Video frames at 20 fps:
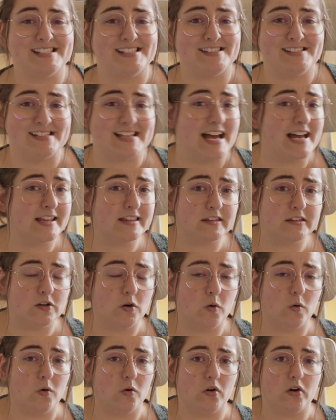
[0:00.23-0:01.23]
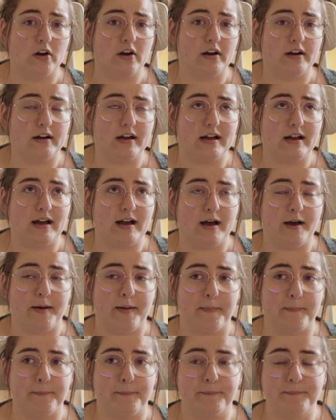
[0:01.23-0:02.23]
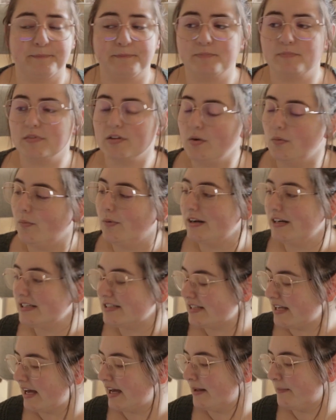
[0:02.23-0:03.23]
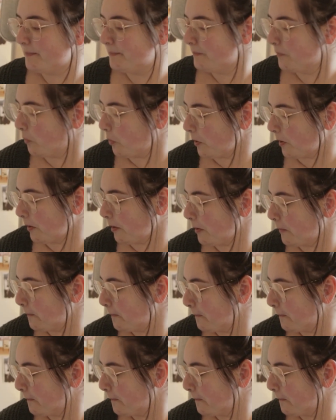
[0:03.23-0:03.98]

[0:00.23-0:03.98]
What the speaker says: death or, what is that word?